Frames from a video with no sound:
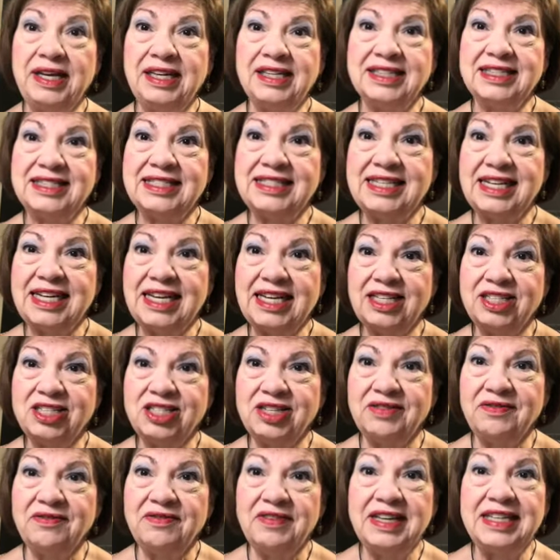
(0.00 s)
to stitch
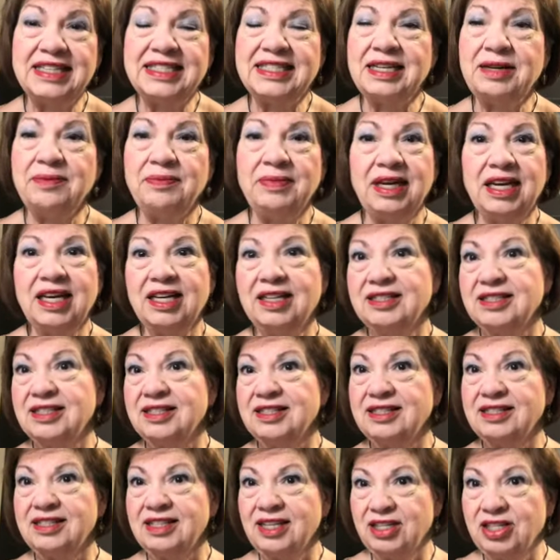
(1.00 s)
and visit because the
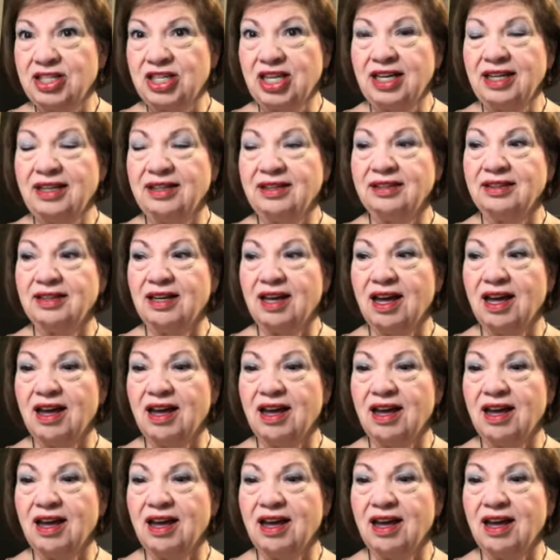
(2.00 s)
stitching